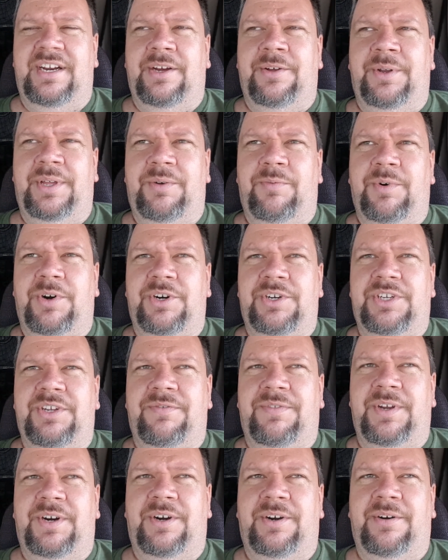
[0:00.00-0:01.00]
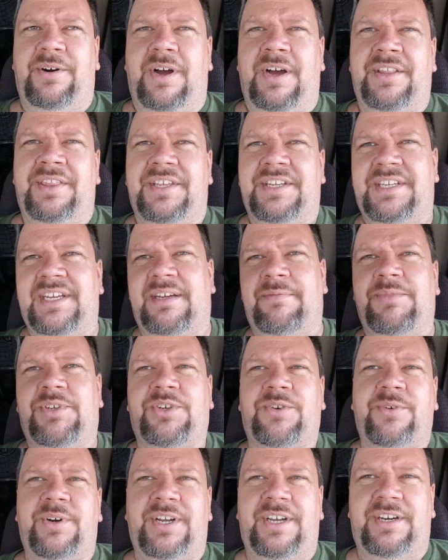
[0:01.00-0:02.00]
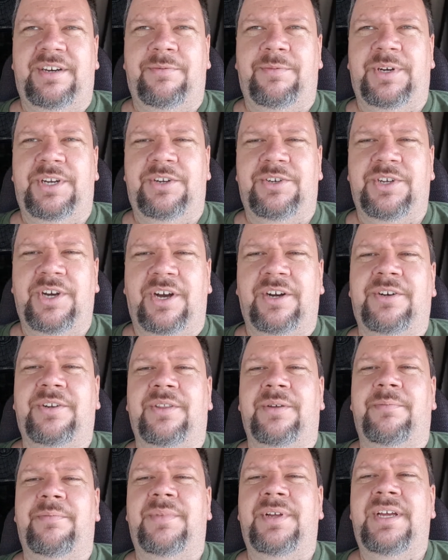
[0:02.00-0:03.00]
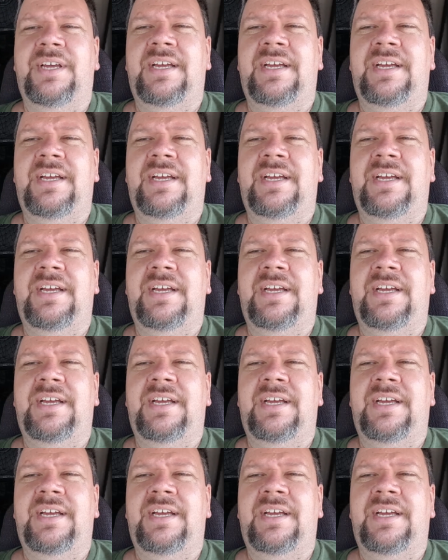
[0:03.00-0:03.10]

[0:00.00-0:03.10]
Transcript: only works if they're on the same screen when you talk to them.